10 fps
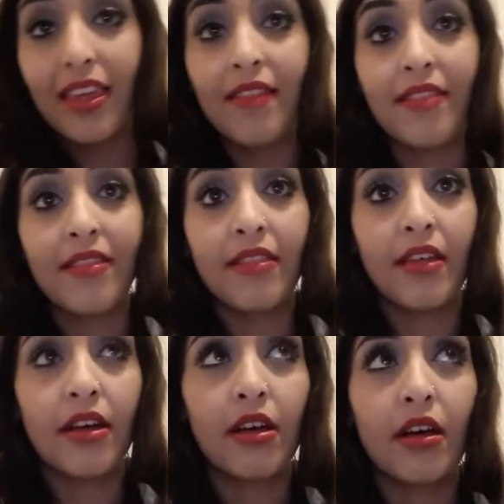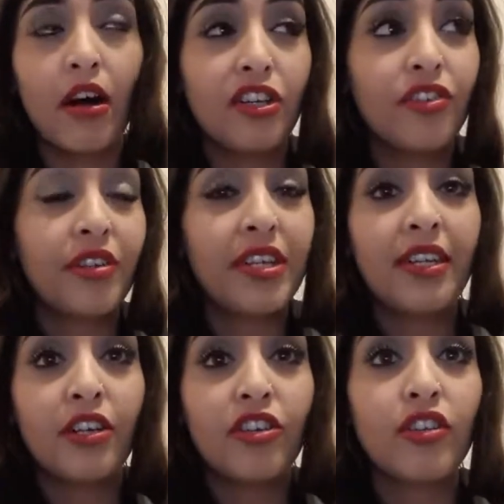in the high
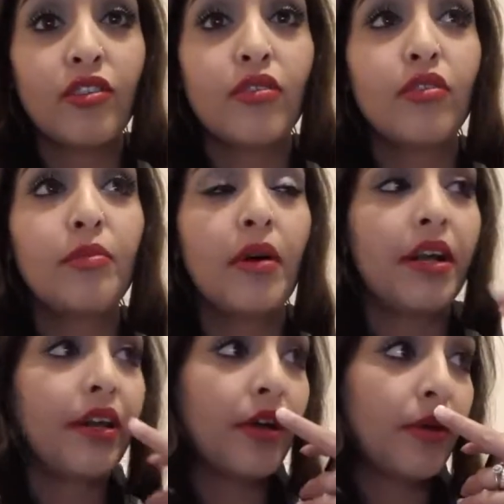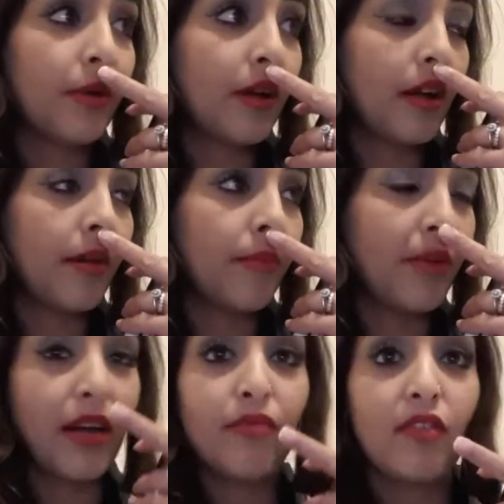street, in the drugstore, but I know
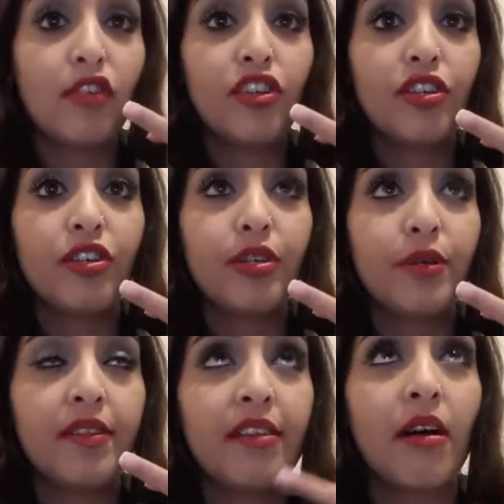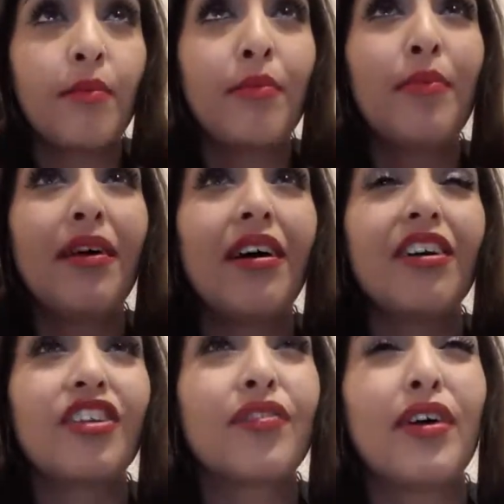Makeup Revolution do some, but
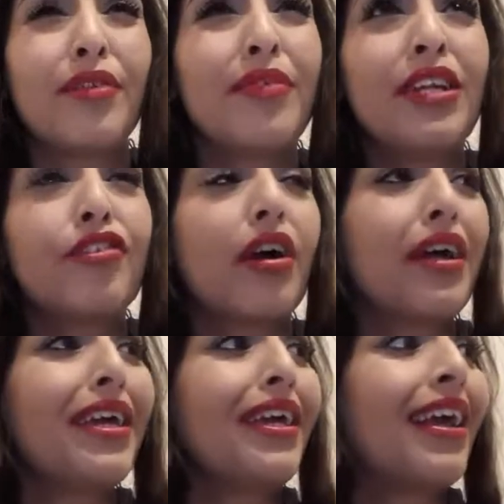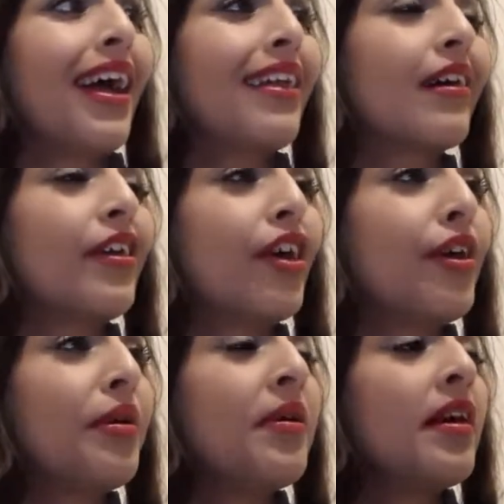I just find them really drying. And I
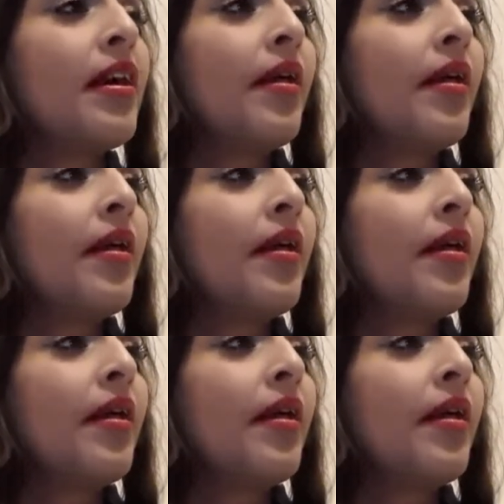know